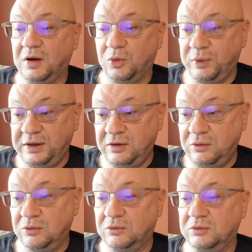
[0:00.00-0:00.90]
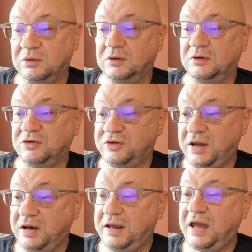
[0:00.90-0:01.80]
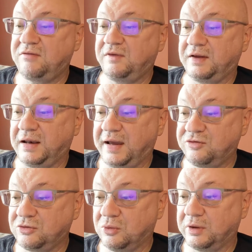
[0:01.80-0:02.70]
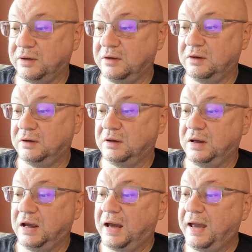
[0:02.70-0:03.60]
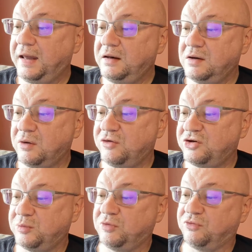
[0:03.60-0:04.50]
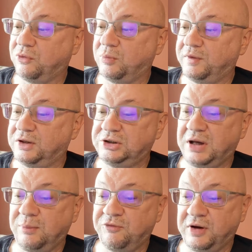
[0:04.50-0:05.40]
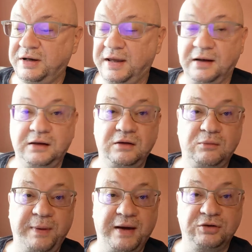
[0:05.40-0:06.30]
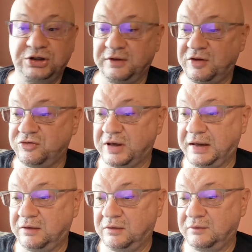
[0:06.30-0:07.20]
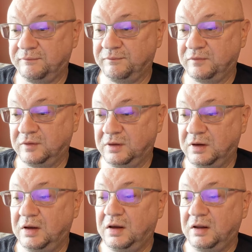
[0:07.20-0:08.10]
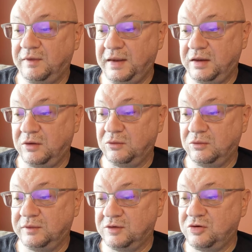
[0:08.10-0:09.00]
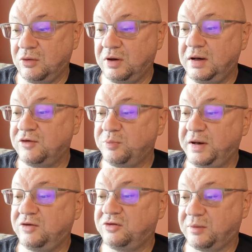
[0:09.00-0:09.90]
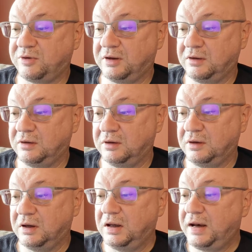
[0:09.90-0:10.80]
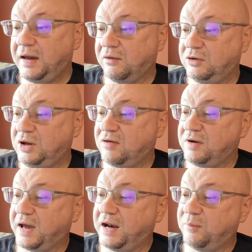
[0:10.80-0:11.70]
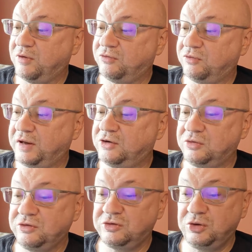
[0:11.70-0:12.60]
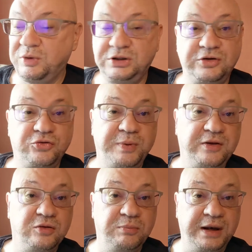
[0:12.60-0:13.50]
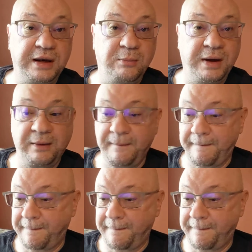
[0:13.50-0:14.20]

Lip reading: "We do." Sandy gave it the glass coin. I hadn't noticed it before, but the shop friend had a little pouch on the side. "Thank you. The token has been accepted. Now, do you have an item of interest you wish to speak to Biddy about?"